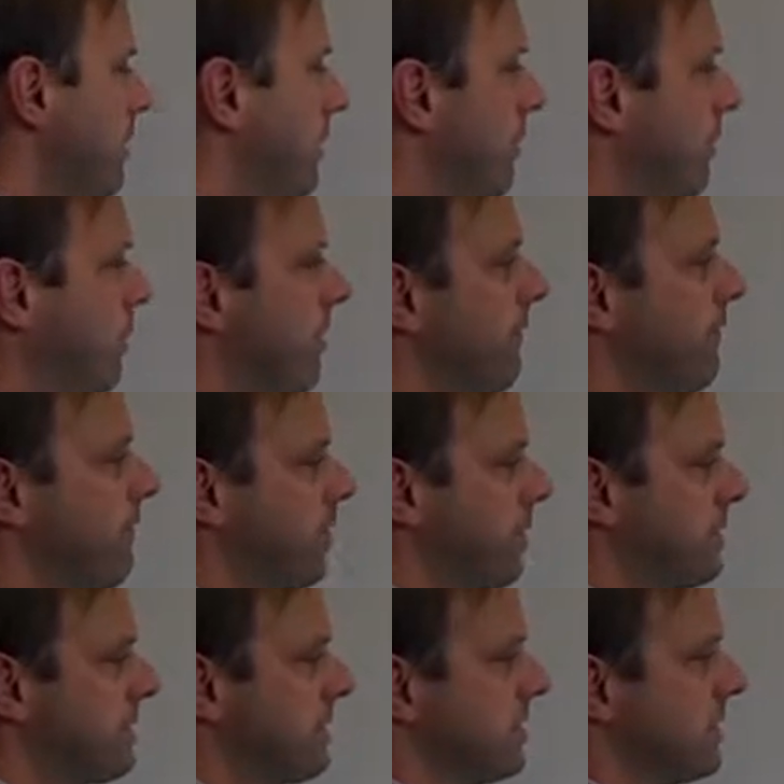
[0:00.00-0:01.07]

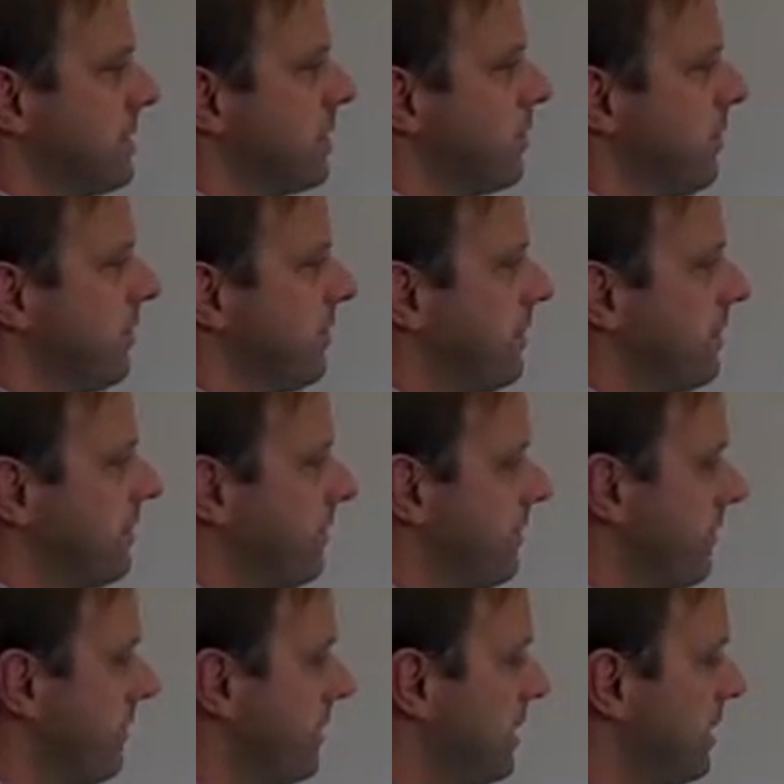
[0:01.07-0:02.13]
3/4 is equivalent to
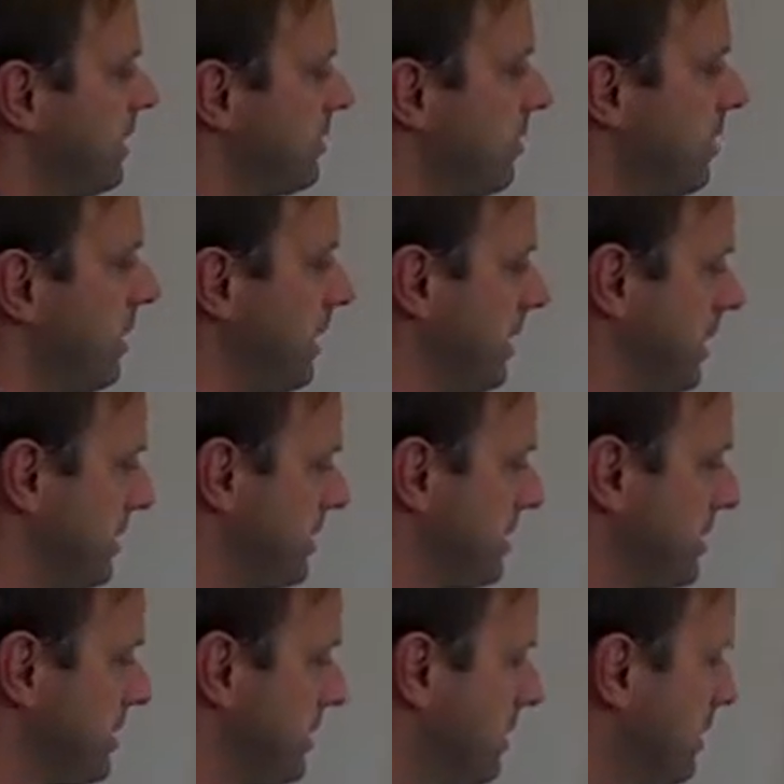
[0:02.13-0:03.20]

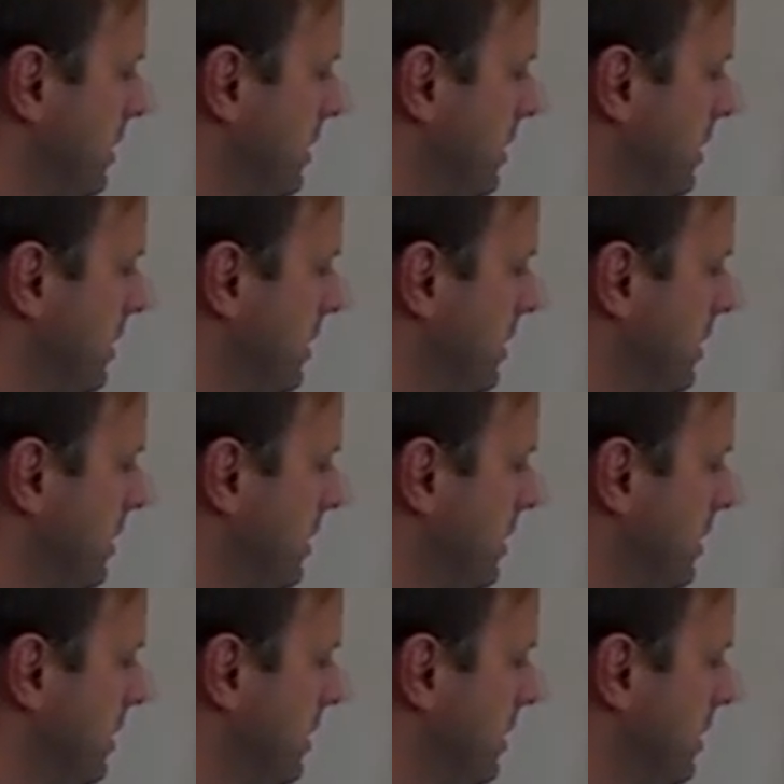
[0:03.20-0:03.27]
15/20ths.